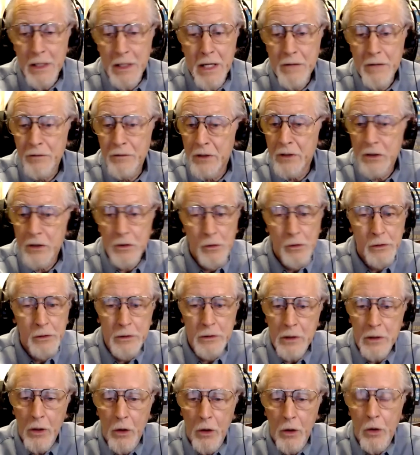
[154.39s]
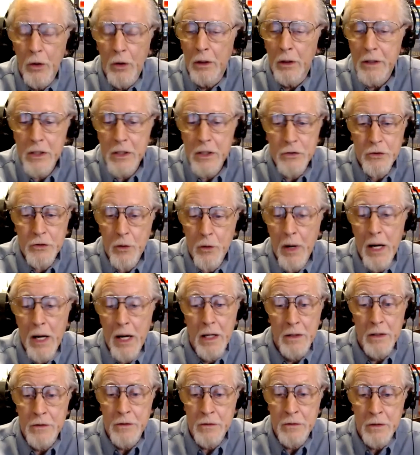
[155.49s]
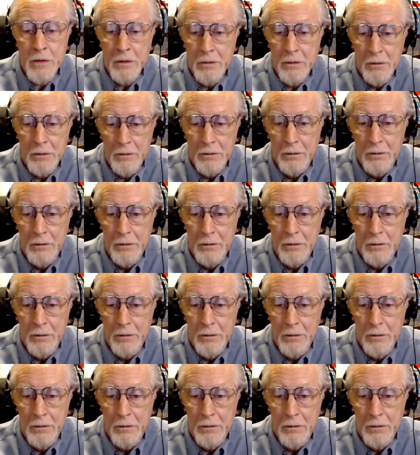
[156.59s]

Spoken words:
starting even in your earliest grades.